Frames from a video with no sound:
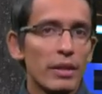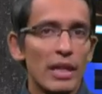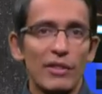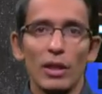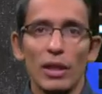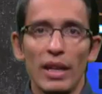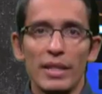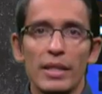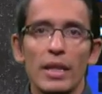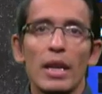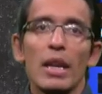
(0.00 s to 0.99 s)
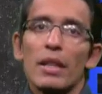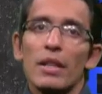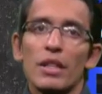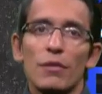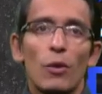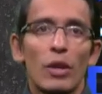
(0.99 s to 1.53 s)
Nevertheless,
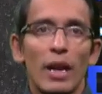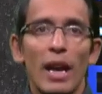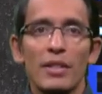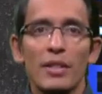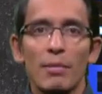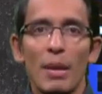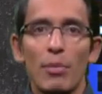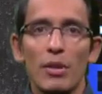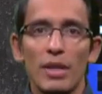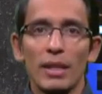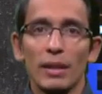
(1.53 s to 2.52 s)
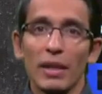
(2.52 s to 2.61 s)
these forecasts may predict